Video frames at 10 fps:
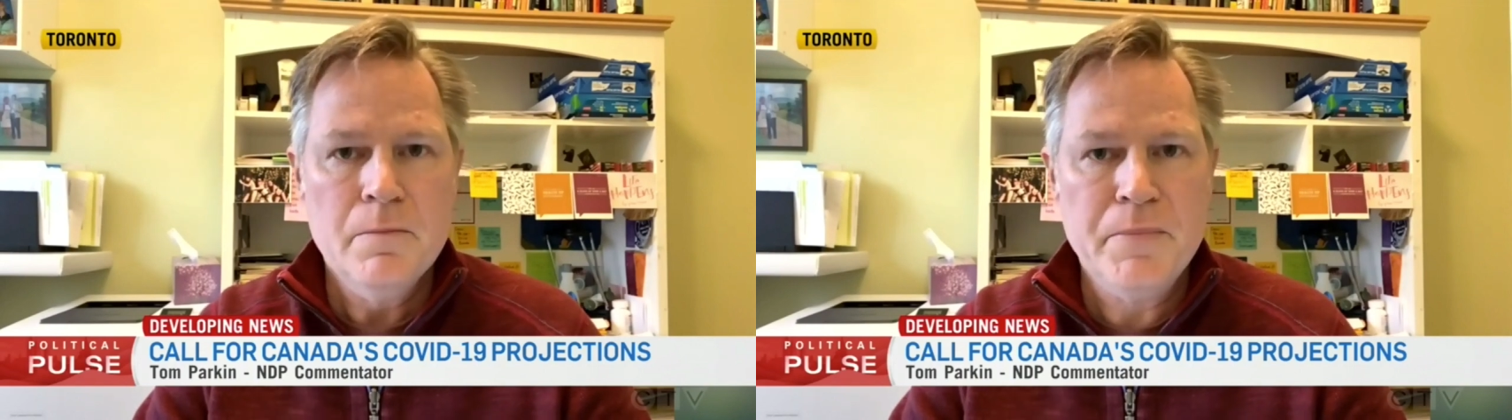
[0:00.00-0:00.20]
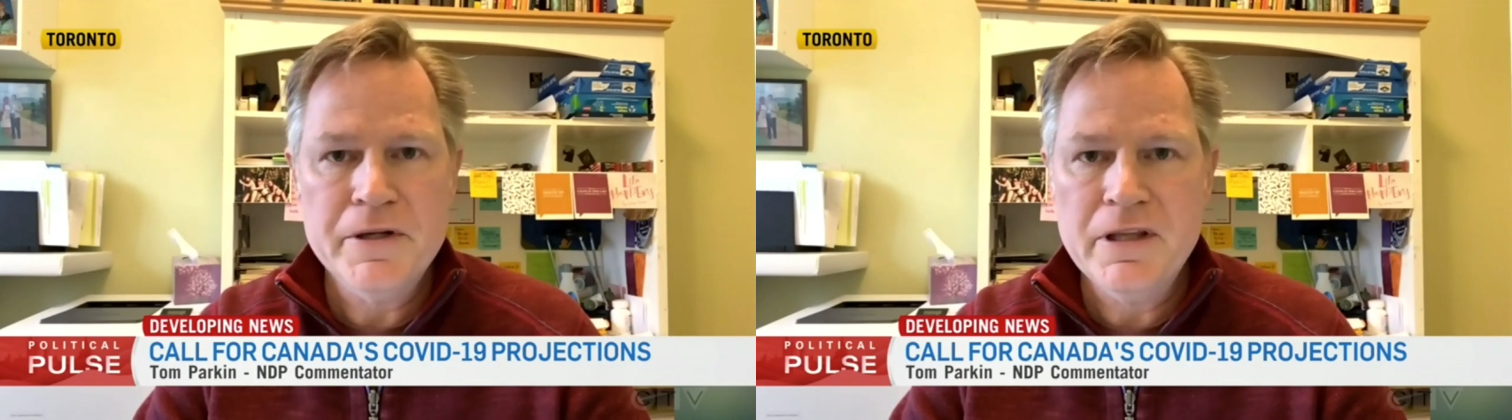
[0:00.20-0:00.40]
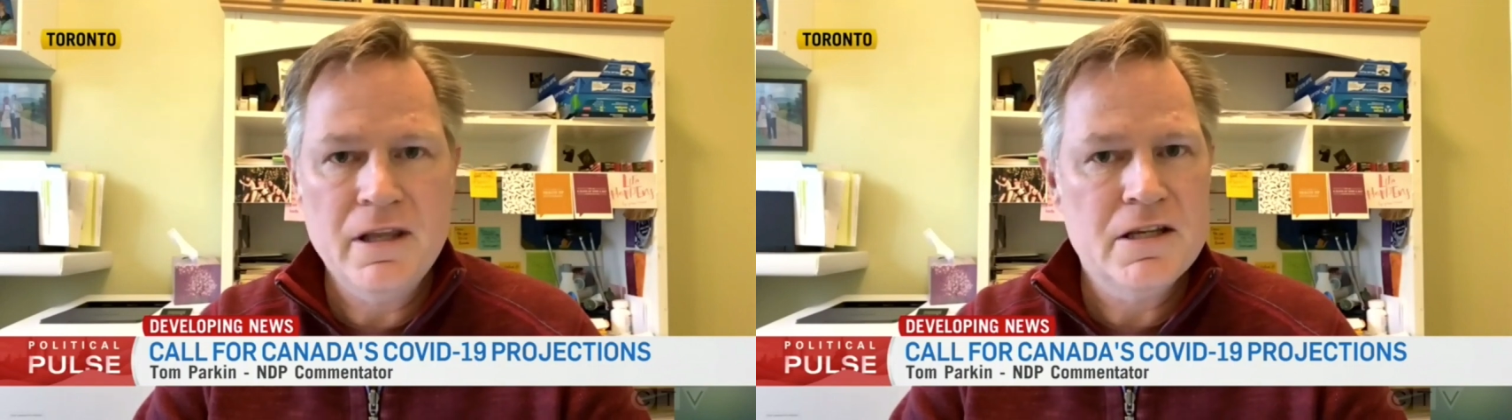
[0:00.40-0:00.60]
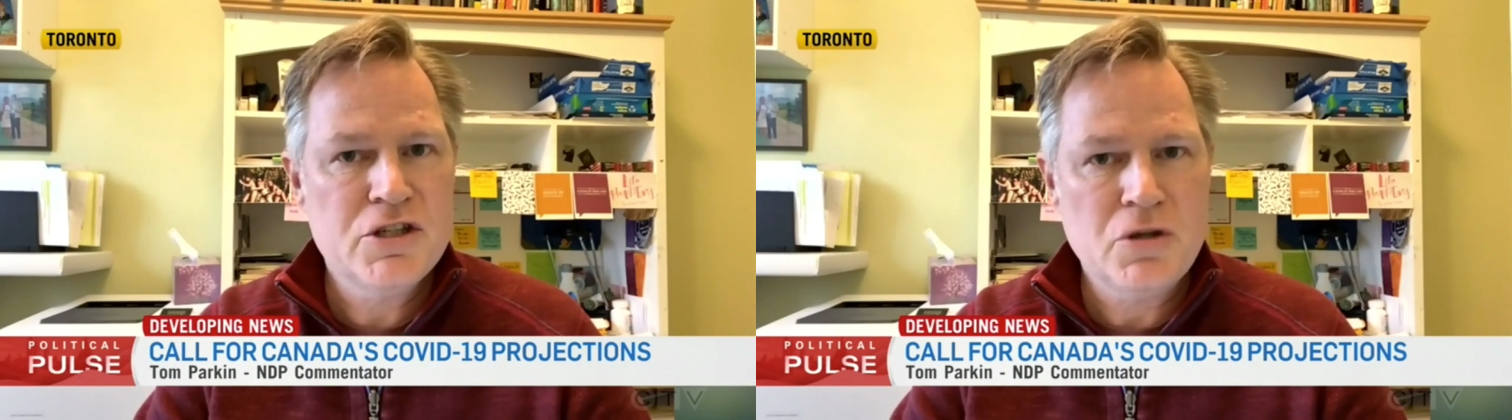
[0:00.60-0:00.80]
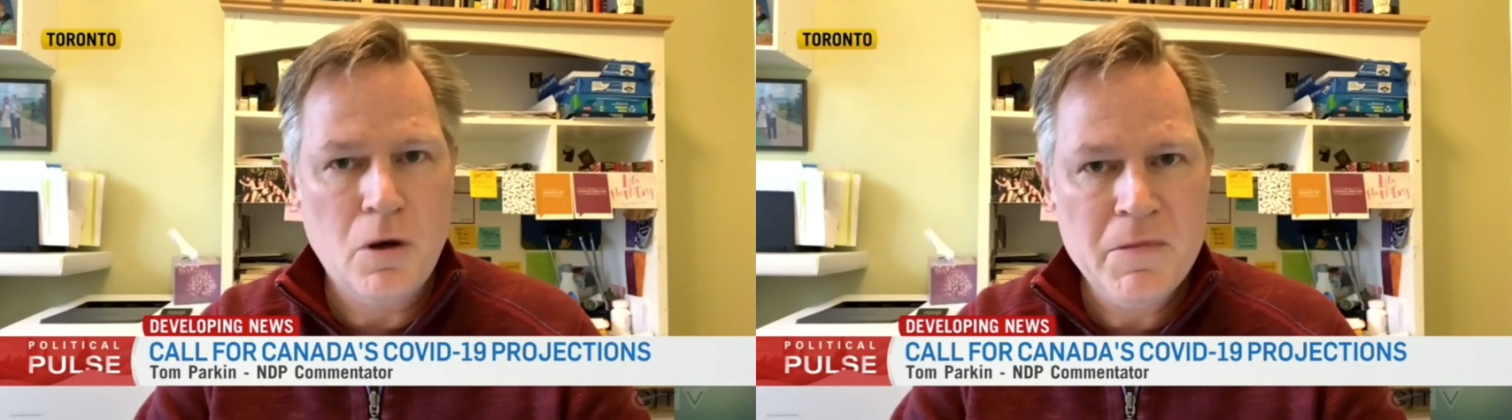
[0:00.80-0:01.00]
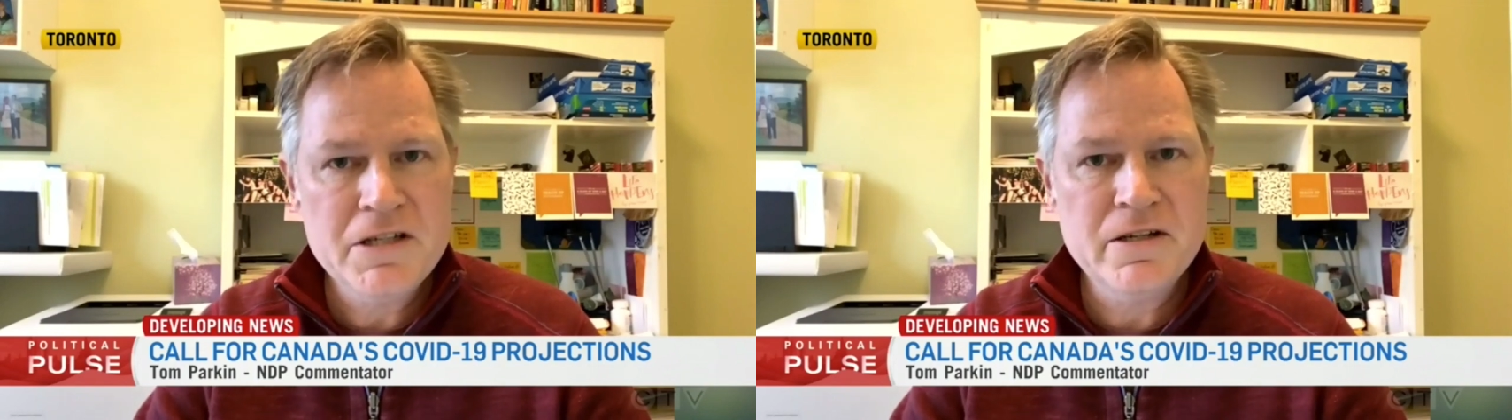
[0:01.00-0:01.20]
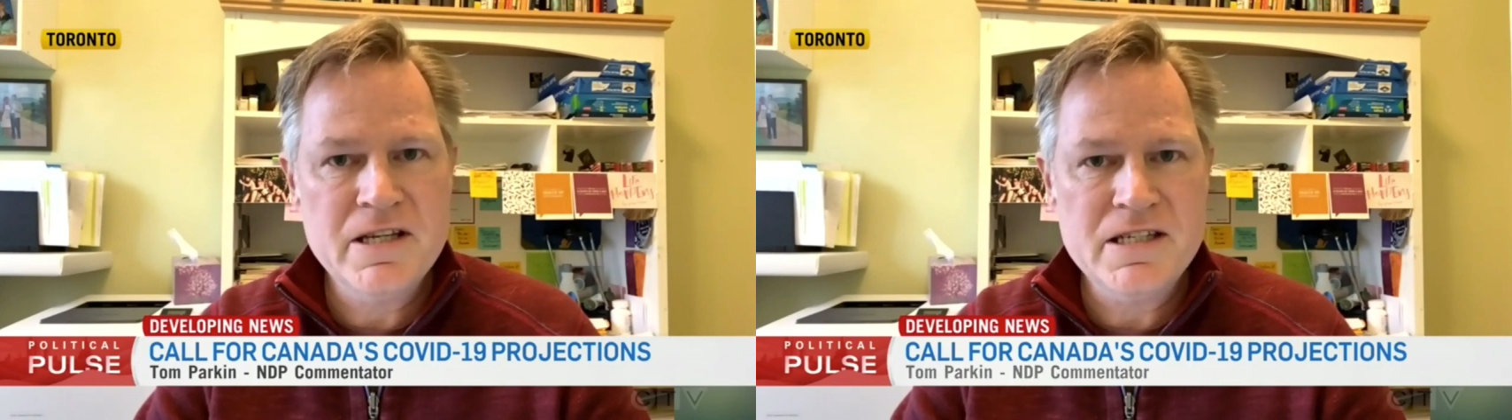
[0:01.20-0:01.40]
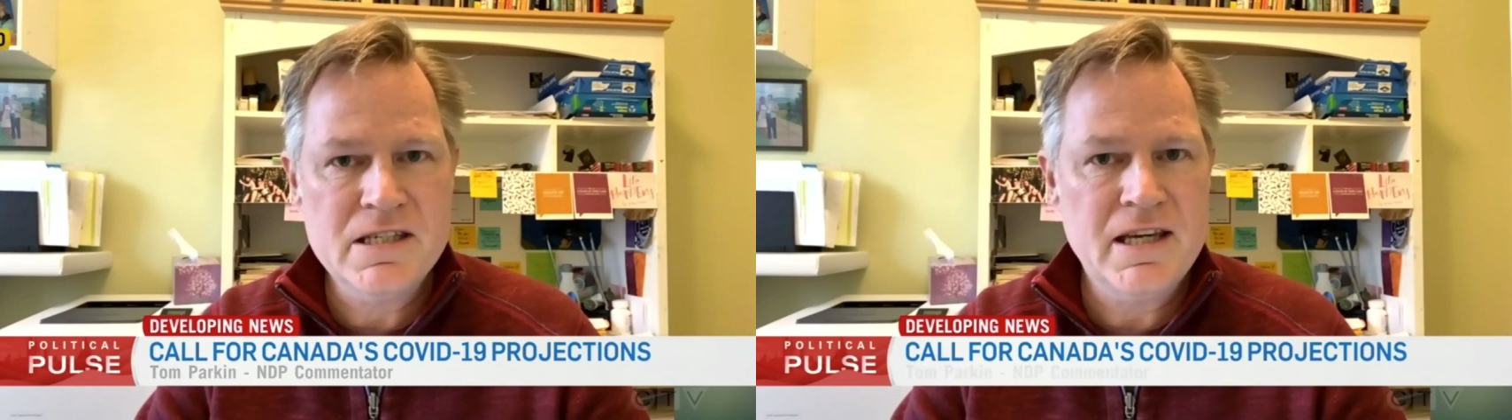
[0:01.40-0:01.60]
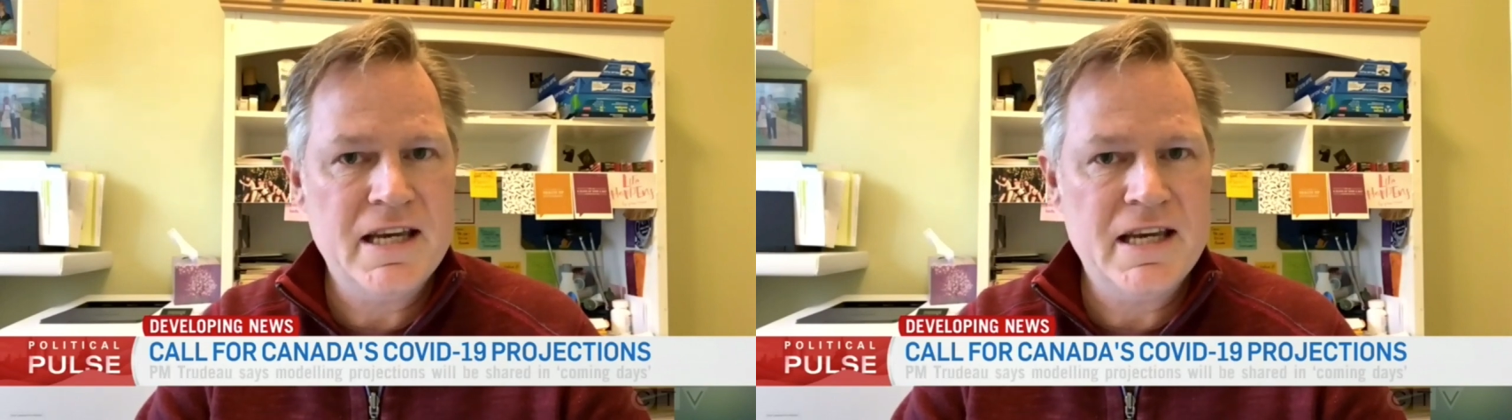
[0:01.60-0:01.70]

But so much of this